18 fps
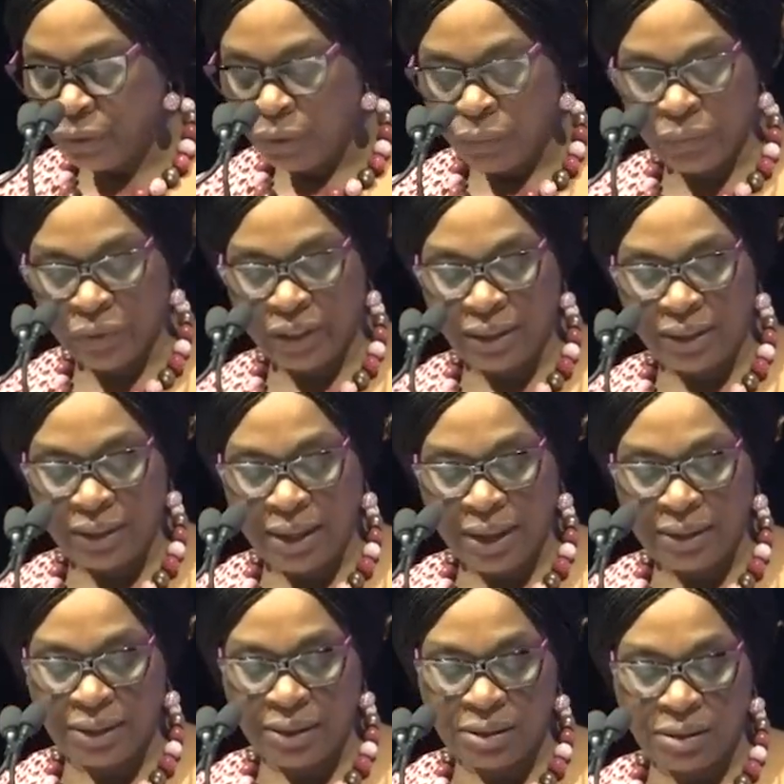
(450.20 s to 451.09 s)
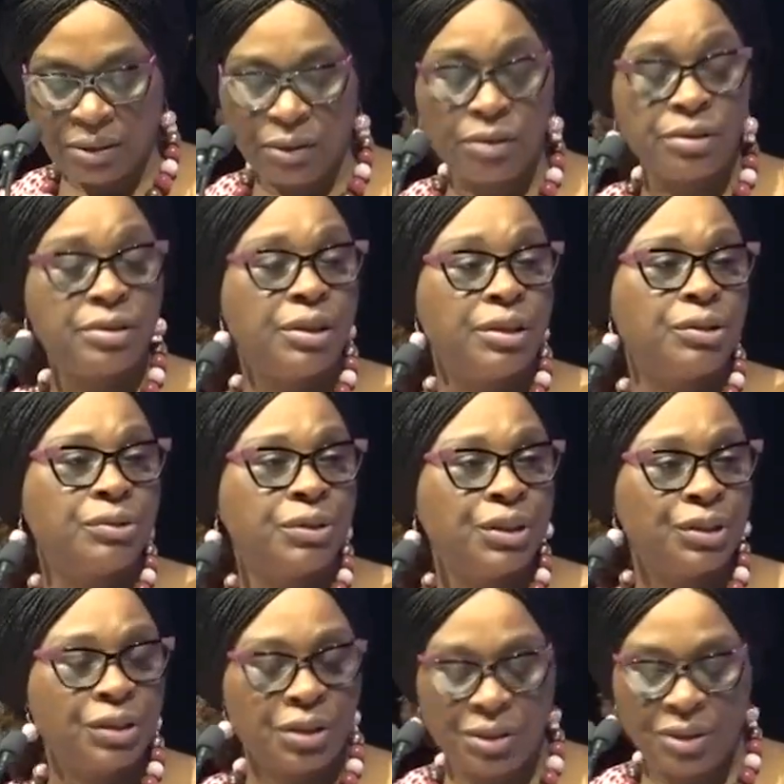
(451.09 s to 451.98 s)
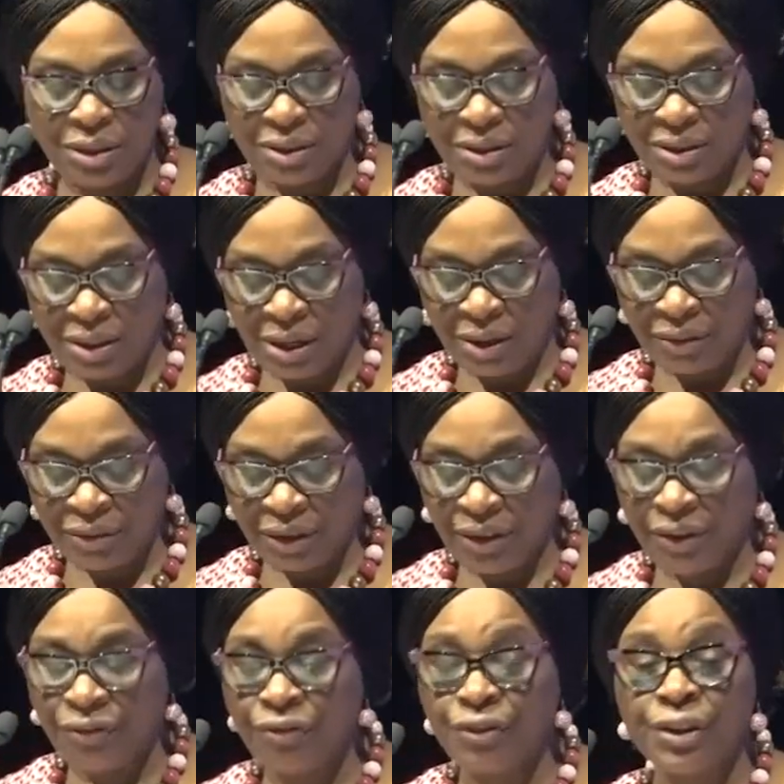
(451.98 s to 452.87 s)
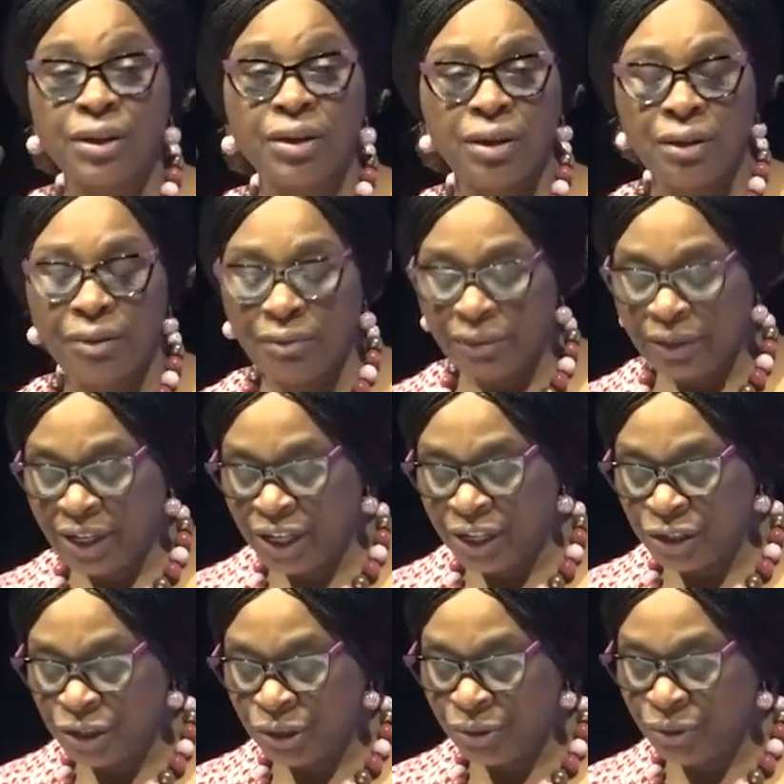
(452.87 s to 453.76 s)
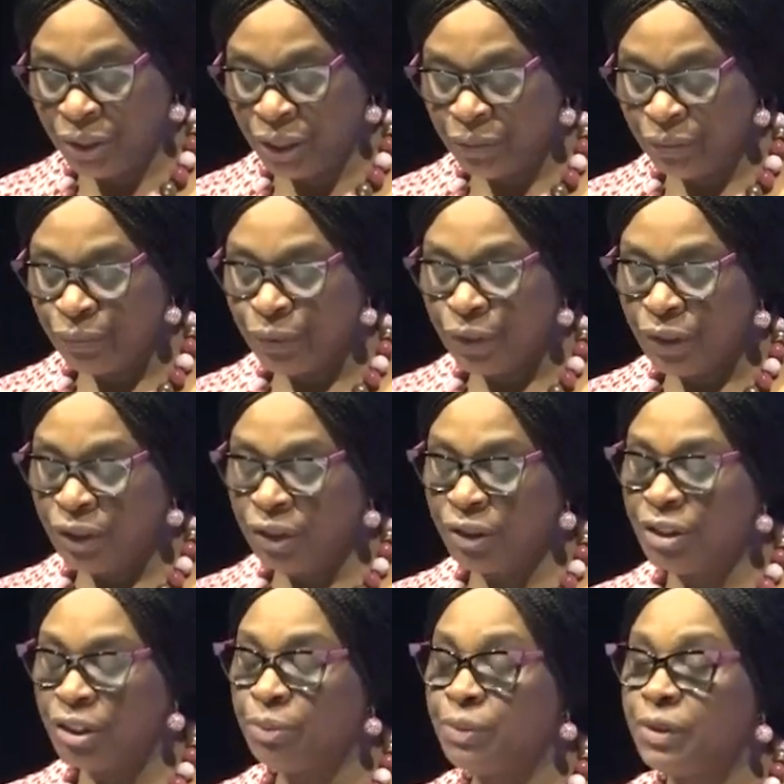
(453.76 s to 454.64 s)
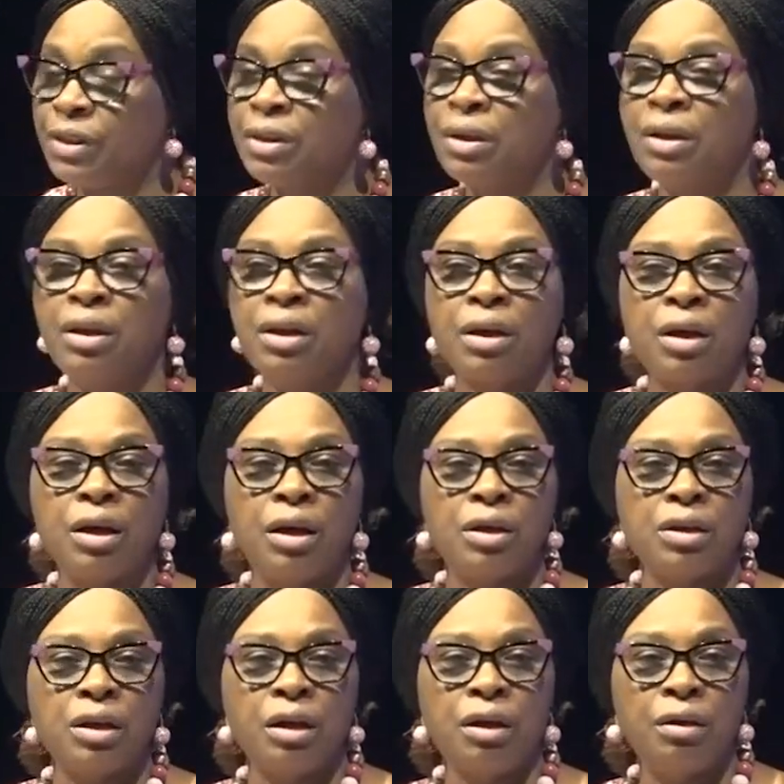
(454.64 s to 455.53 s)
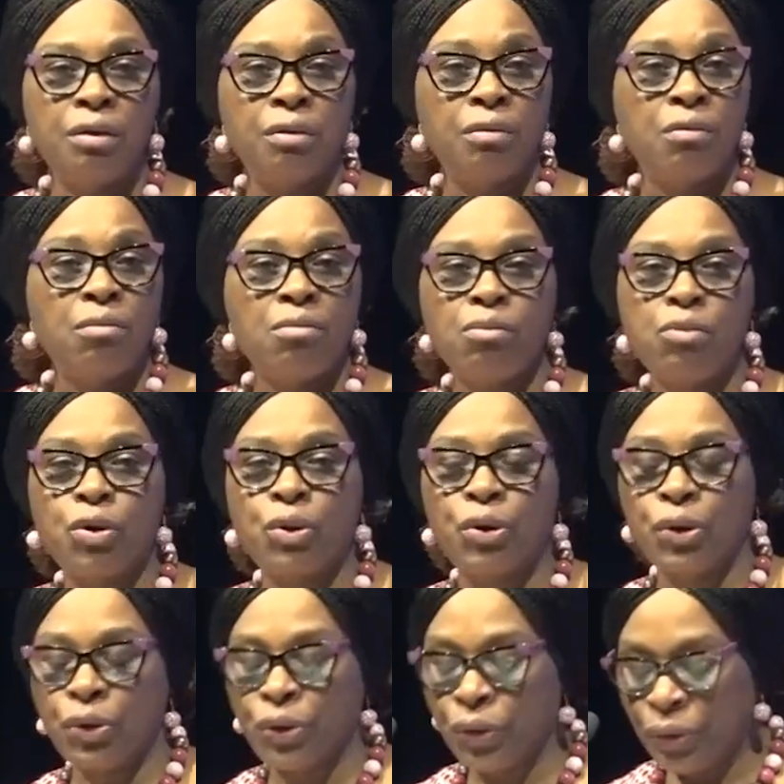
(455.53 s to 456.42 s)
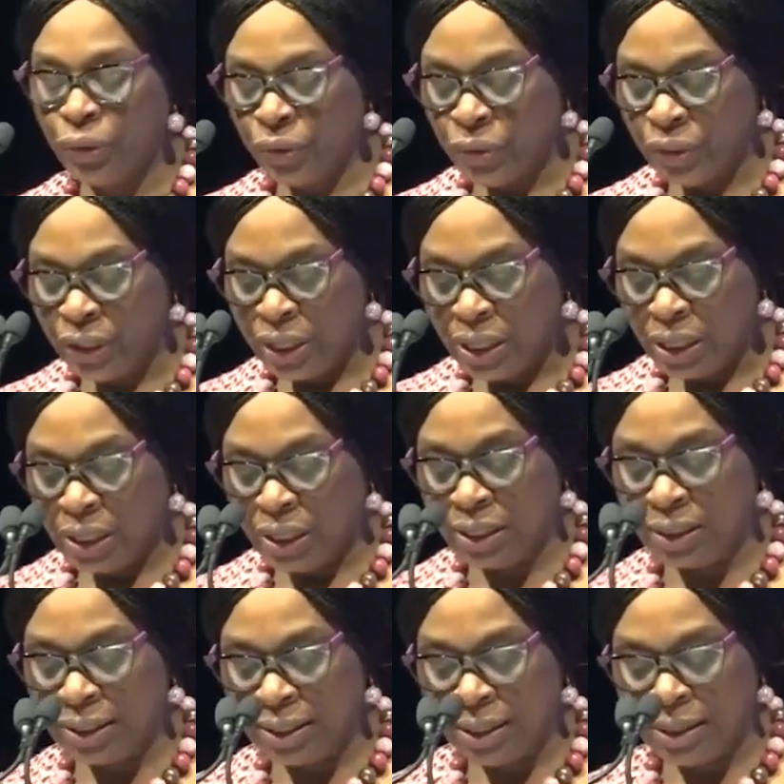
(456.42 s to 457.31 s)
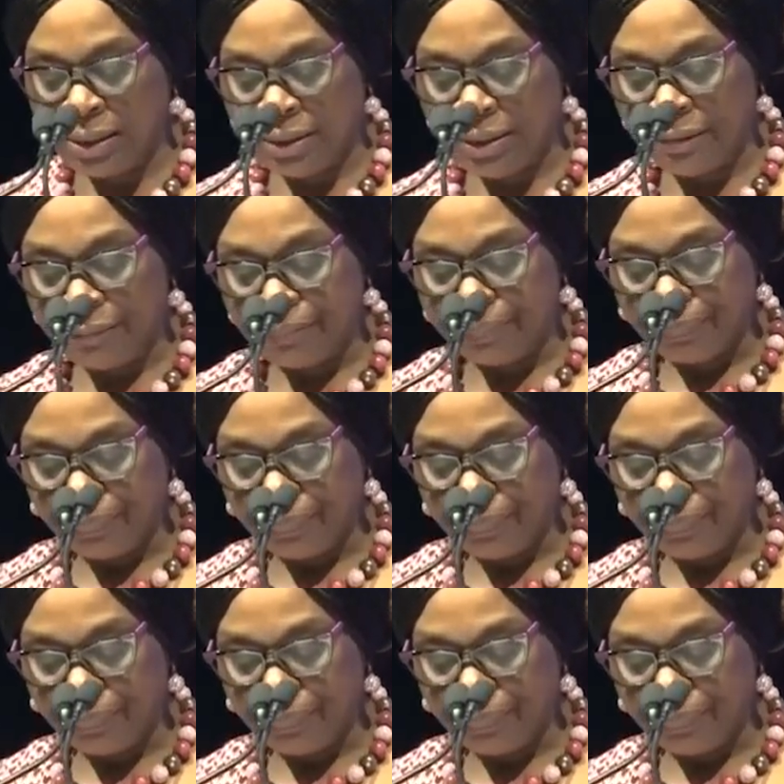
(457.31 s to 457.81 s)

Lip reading: with the largest concentrations in South Africa, Nigeria, Egypt, Kenya, Morocco, and Ghana.